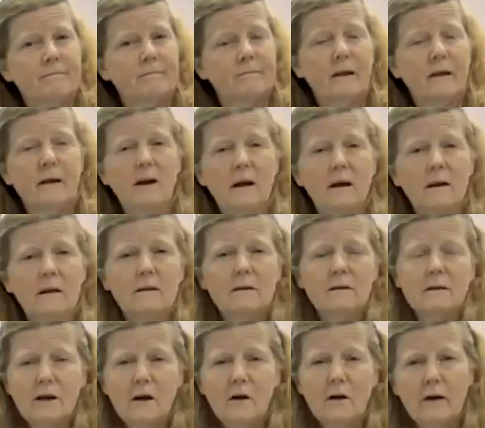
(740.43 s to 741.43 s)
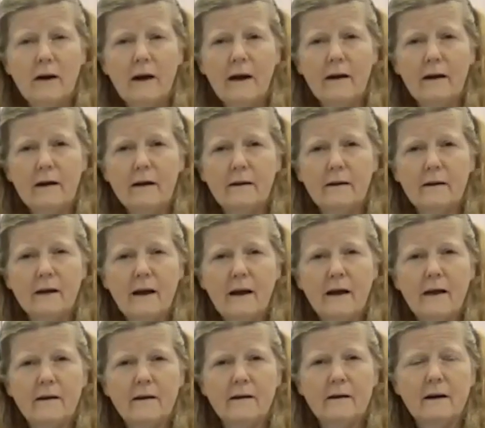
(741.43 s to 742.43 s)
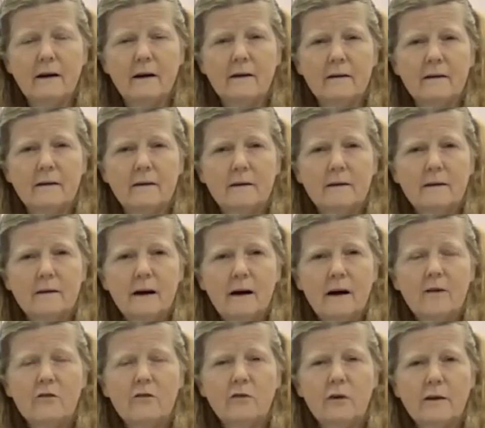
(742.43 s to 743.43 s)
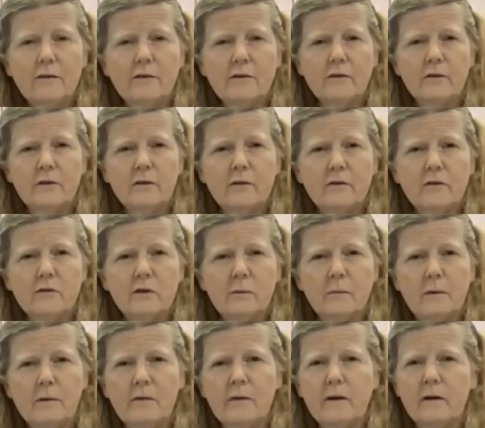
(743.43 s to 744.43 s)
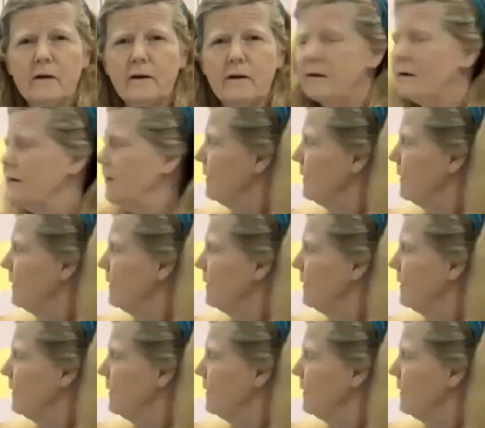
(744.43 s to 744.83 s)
then I'll go ahead and address some of the